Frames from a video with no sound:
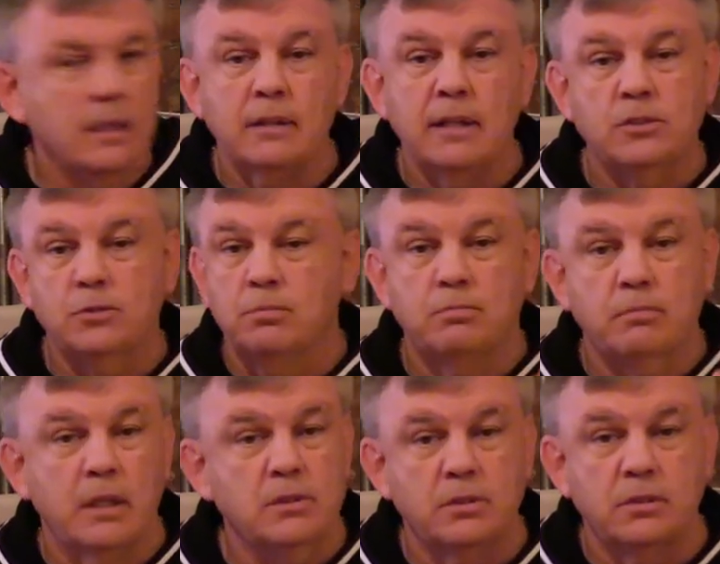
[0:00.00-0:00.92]
That's
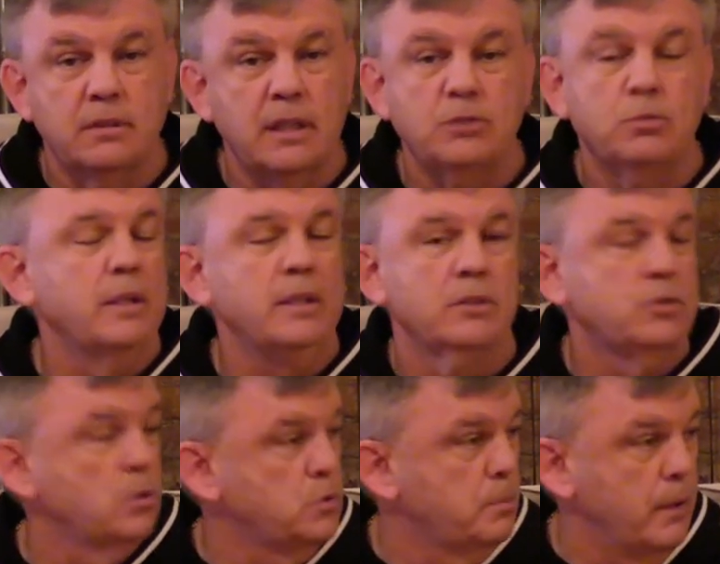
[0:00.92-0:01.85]
that's that's why they're
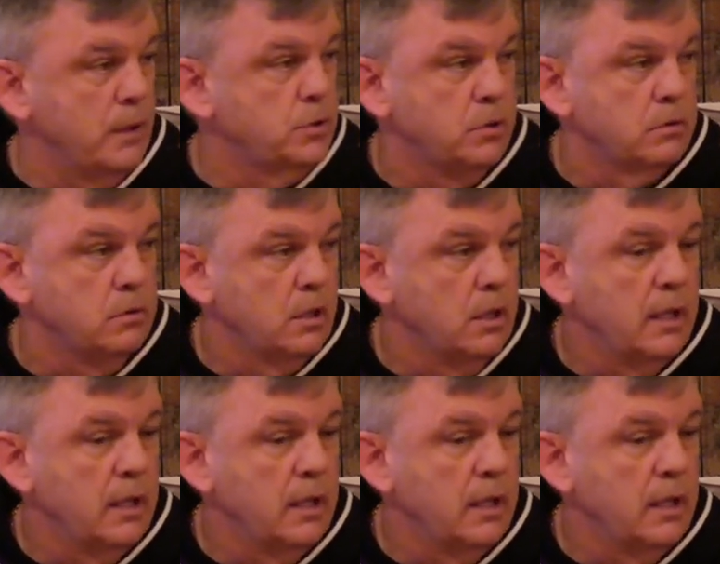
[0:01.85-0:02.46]
so special,